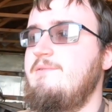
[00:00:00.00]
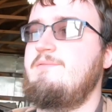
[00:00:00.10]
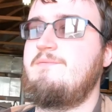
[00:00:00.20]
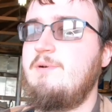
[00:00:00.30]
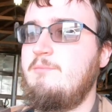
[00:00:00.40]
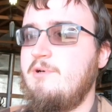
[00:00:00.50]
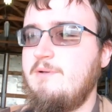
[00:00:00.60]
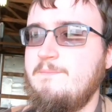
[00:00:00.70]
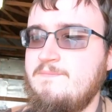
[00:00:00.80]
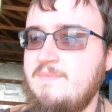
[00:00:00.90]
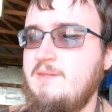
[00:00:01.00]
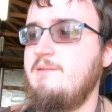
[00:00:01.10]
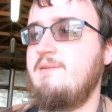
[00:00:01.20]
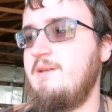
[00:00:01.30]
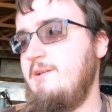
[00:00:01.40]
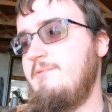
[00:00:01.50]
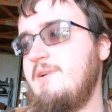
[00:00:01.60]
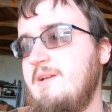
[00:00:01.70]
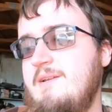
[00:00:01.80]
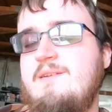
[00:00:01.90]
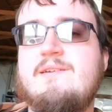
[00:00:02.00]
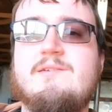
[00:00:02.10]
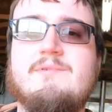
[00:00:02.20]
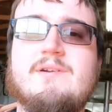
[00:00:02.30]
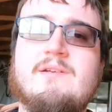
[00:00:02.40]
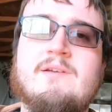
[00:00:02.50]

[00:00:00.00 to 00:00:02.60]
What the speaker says: to and from work, because I can't wear contacts at work.